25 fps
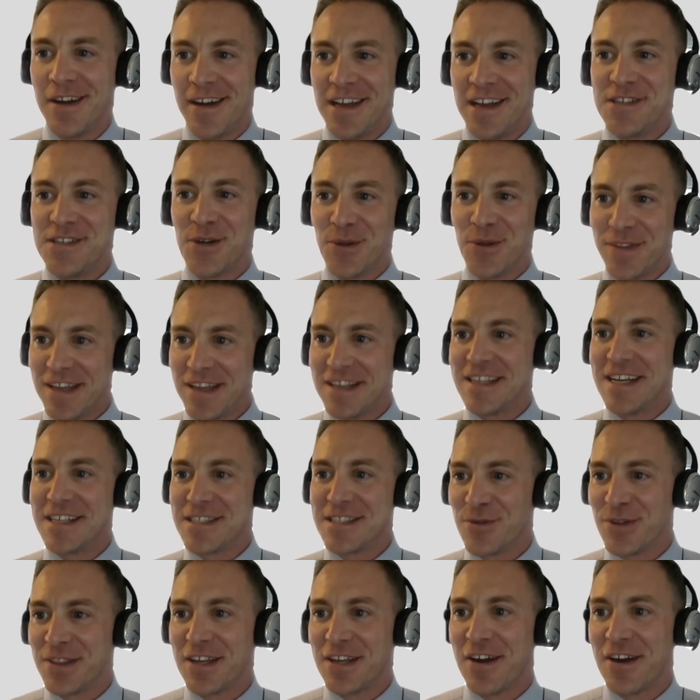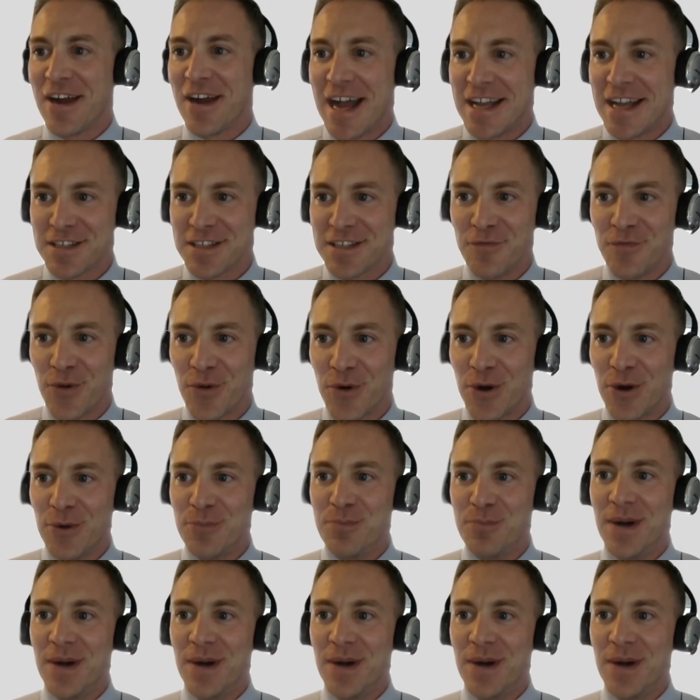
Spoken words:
and I don't think that's what they're asking for,